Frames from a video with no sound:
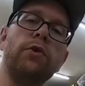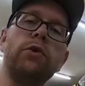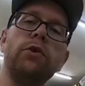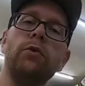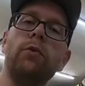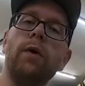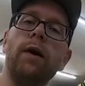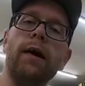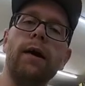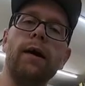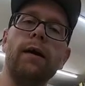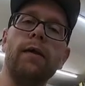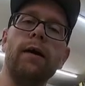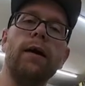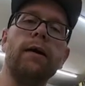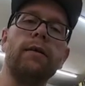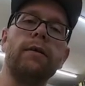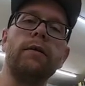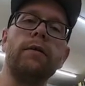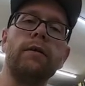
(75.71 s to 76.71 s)
2 why I
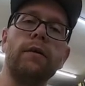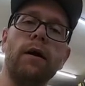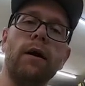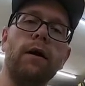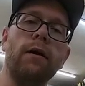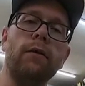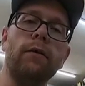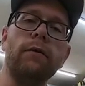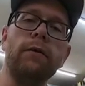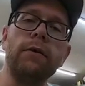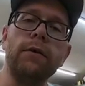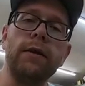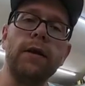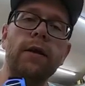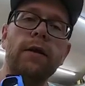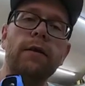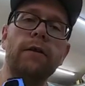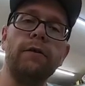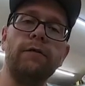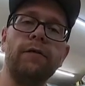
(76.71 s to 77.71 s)
like this collar is
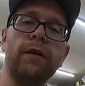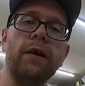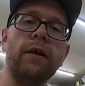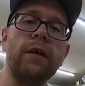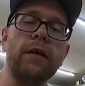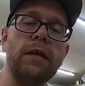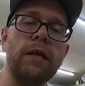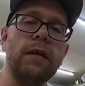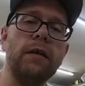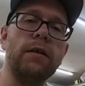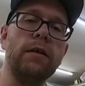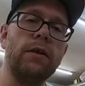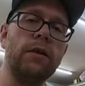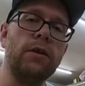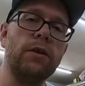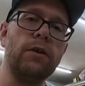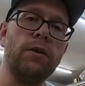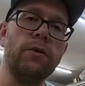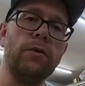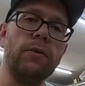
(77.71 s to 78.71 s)
that it is very easy to
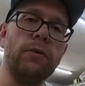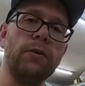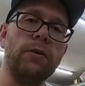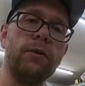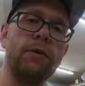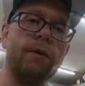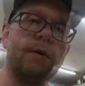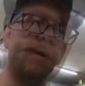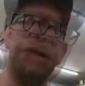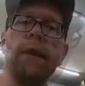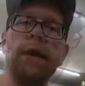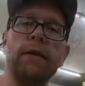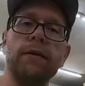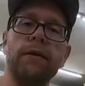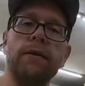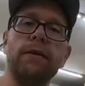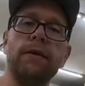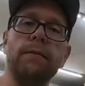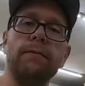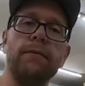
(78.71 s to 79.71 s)
use. It has
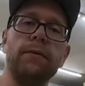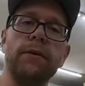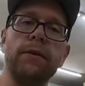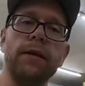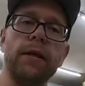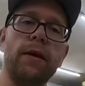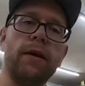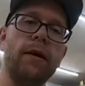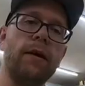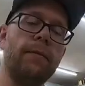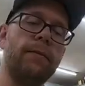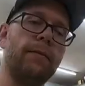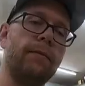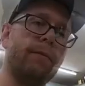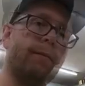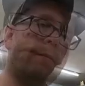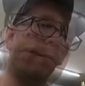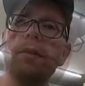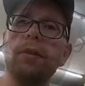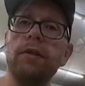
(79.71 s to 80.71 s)
a simple setup,
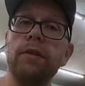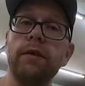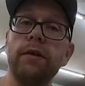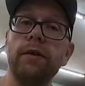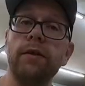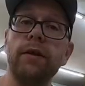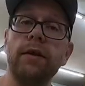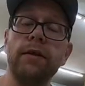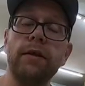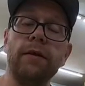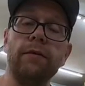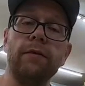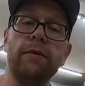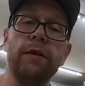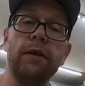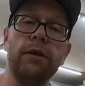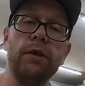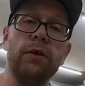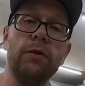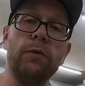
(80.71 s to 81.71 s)
but it still does
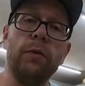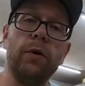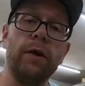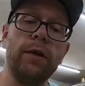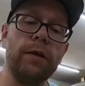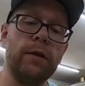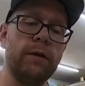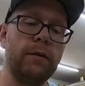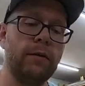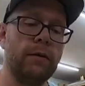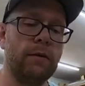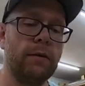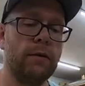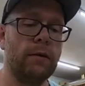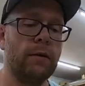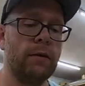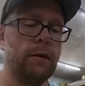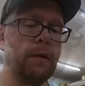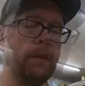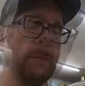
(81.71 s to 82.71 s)
everything you want.
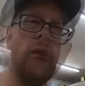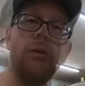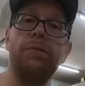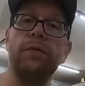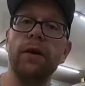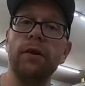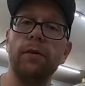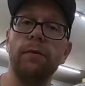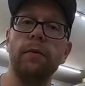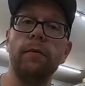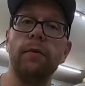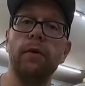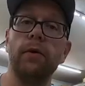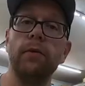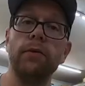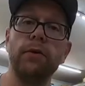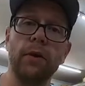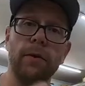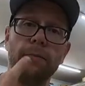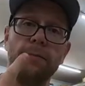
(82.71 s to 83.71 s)
Available
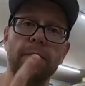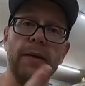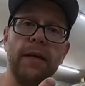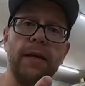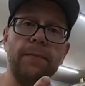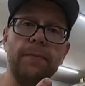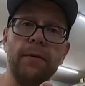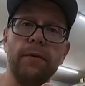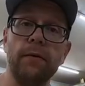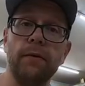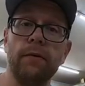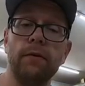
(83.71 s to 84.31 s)
modes are beep,